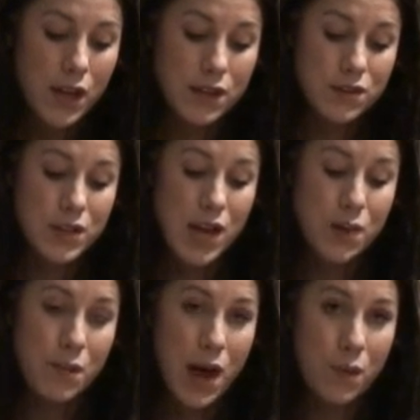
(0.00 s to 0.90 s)
is to
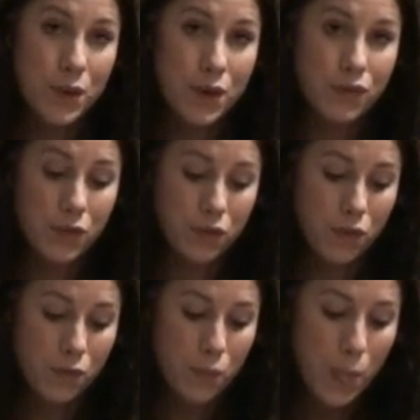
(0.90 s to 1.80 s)
gain power of the
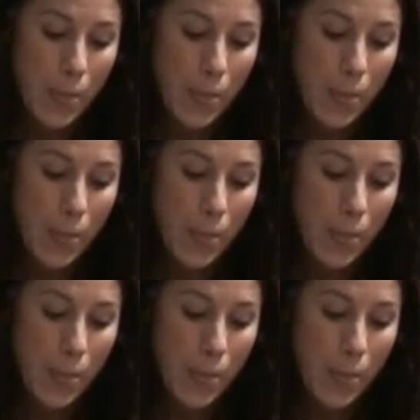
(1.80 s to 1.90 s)
throne.